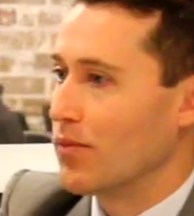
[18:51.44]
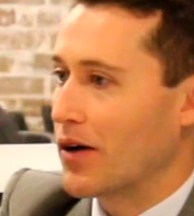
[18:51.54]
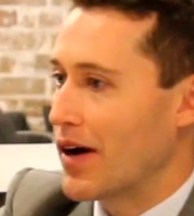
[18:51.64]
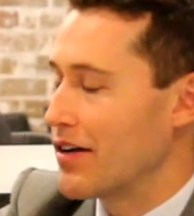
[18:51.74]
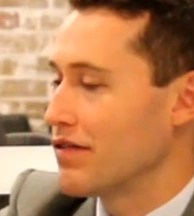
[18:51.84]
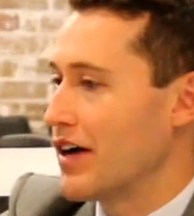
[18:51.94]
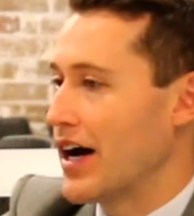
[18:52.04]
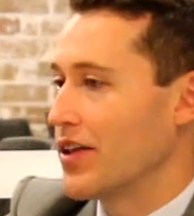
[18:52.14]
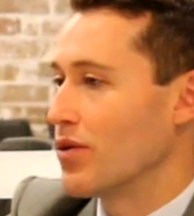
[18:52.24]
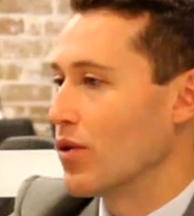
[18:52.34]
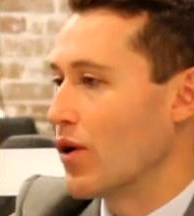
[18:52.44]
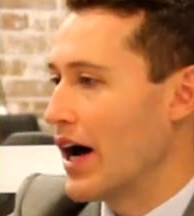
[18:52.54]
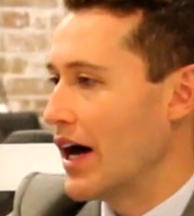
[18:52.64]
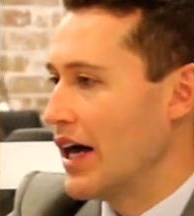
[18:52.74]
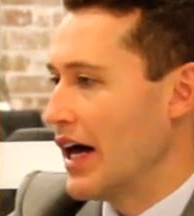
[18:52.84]
my grandfather,
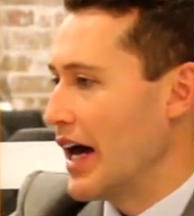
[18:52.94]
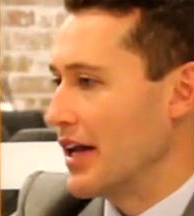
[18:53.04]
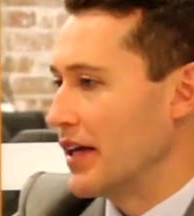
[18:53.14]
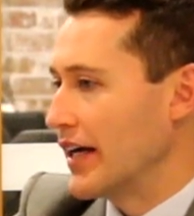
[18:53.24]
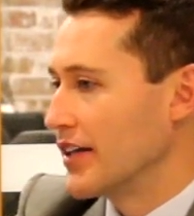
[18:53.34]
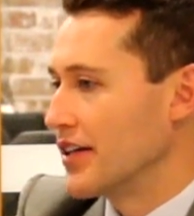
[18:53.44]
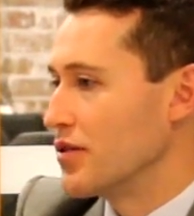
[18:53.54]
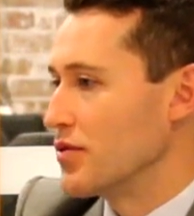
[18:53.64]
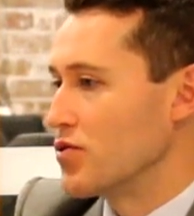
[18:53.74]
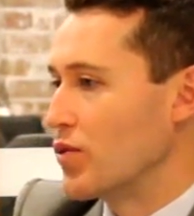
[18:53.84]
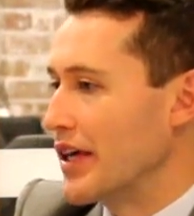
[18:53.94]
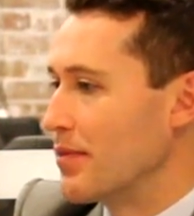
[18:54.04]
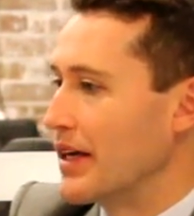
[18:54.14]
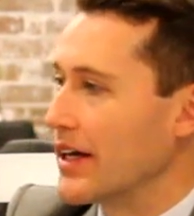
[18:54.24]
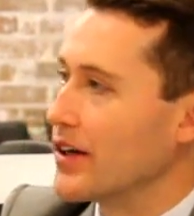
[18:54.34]
and in England it was
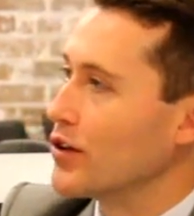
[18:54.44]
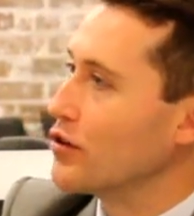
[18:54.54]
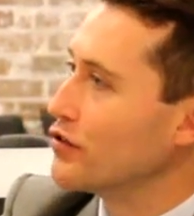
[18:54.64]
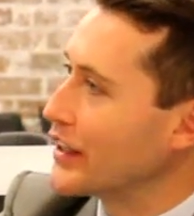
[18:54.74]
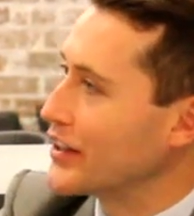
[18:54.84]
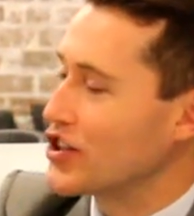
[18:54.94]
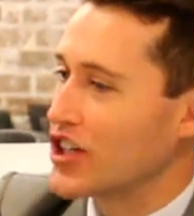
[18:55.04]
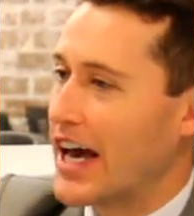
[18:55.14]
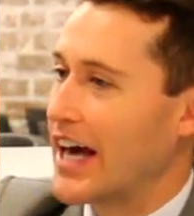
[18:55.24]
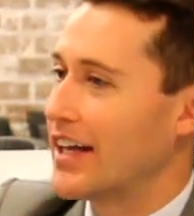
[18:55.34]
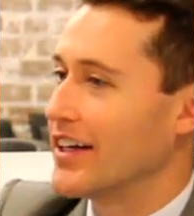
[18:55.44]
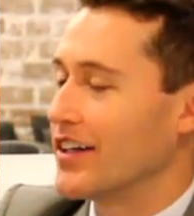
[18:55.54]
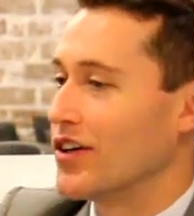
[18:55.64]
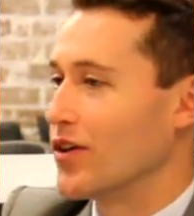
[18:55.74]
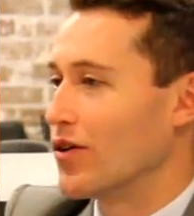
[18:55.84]
William Hill or Victor
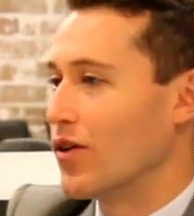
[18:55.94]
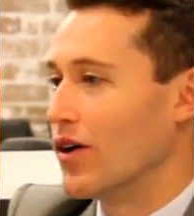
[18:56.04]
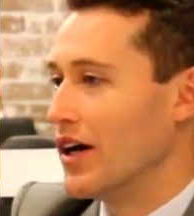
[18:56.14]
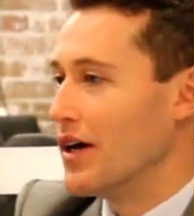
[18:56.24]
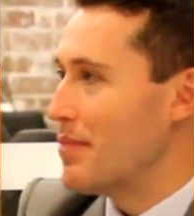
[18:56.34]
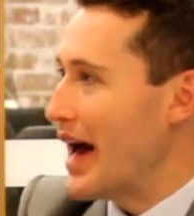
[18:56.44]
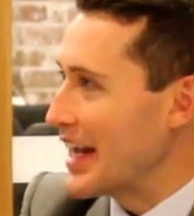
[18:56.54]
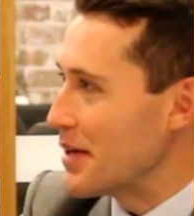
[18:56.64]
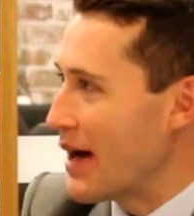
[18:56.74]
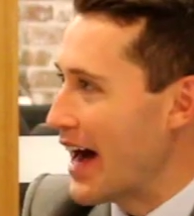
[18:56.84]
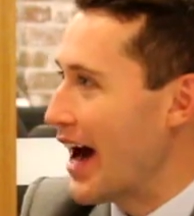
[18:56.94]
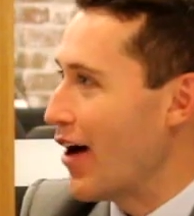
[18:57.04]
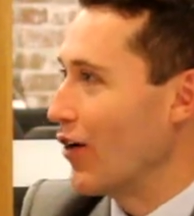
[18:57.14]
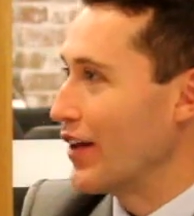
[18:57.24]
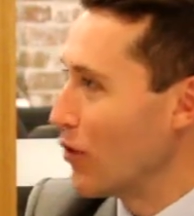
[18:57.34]
Chandler or Paddy
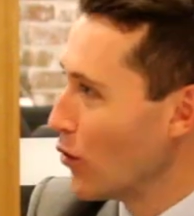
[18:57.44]
Power. They were